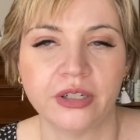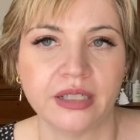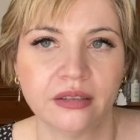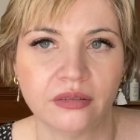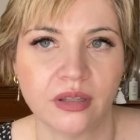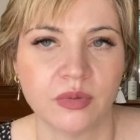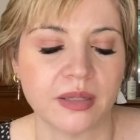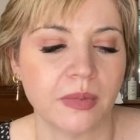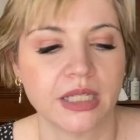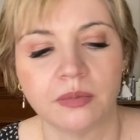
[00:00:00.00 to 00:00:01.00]
and there
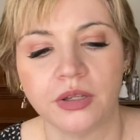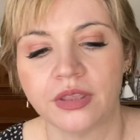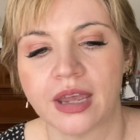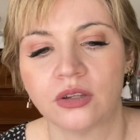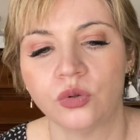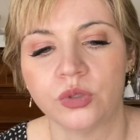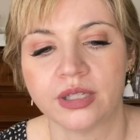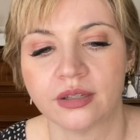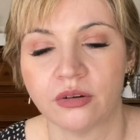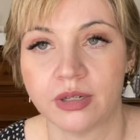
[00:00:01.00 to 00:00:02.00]
wasn't meant to be that good,
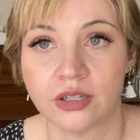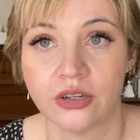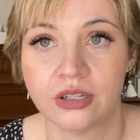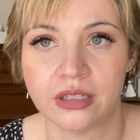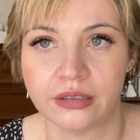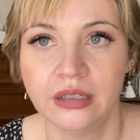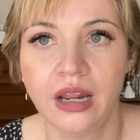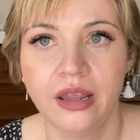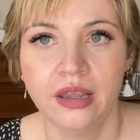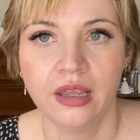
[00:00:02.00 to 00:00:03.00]
so I returned it.
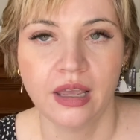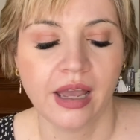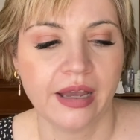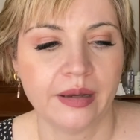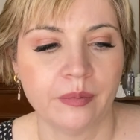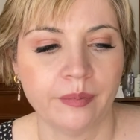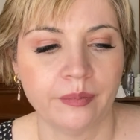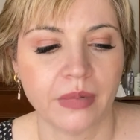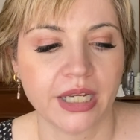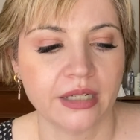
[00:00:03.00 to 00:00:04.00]

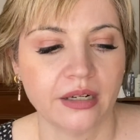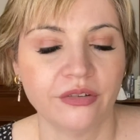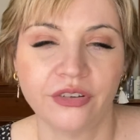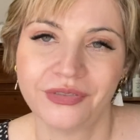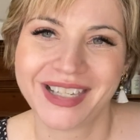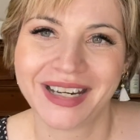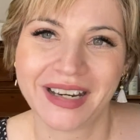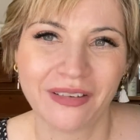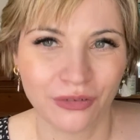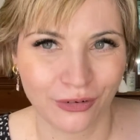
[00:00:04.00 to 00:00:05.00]
But I've seen
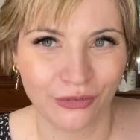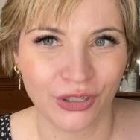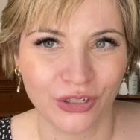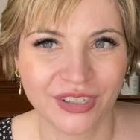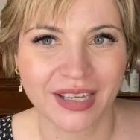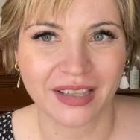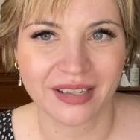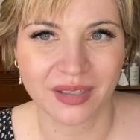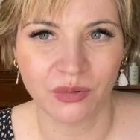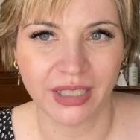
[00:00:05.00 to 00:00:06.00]
another review saying
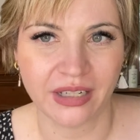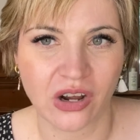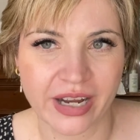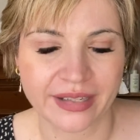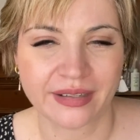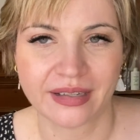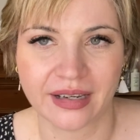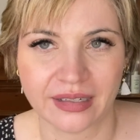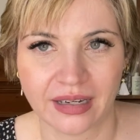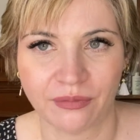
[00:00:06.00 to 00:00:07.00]
that's really nice
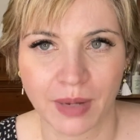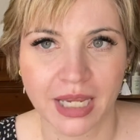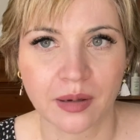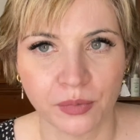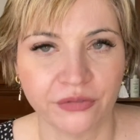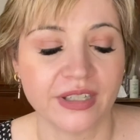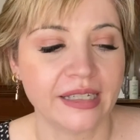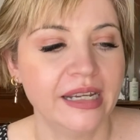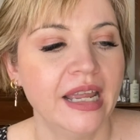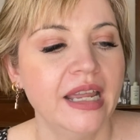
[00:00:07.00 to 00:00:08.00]
underneath makeup,
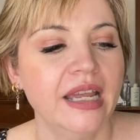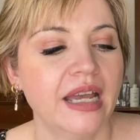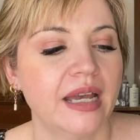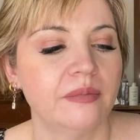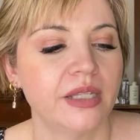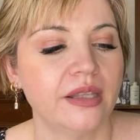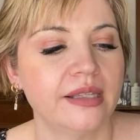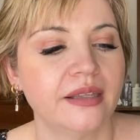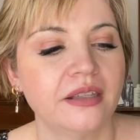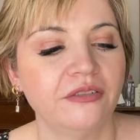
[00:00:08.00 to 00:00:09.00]
obviously. So
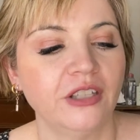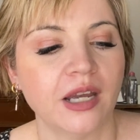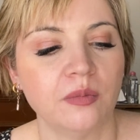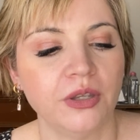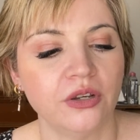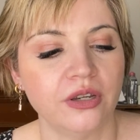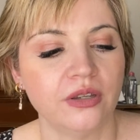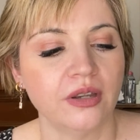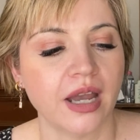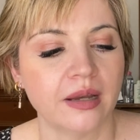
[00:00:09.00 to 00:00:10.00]
this is the Flower
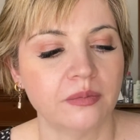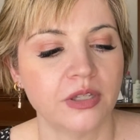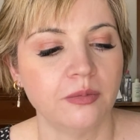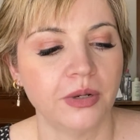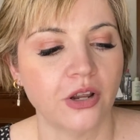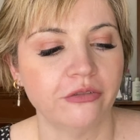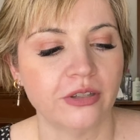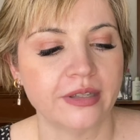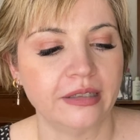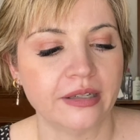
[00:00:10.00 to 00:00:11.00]
Beauty Supernova
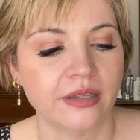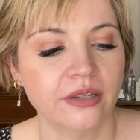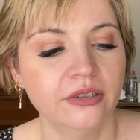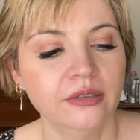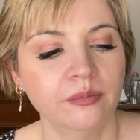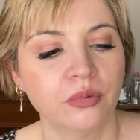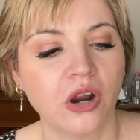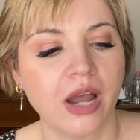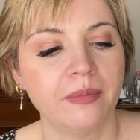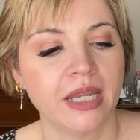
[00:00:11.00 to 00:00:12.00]
Celestial
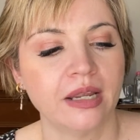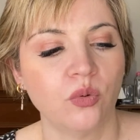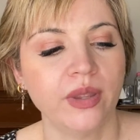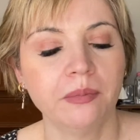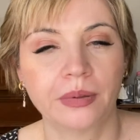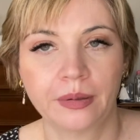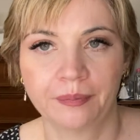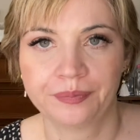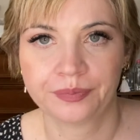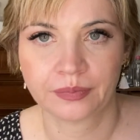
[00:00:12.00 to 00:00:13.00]
Priming Whip.
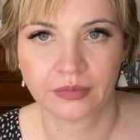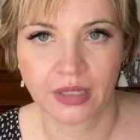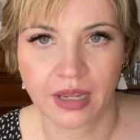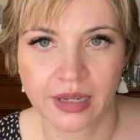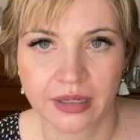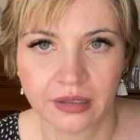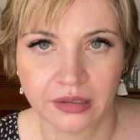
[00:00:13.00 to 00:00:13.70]
Okay,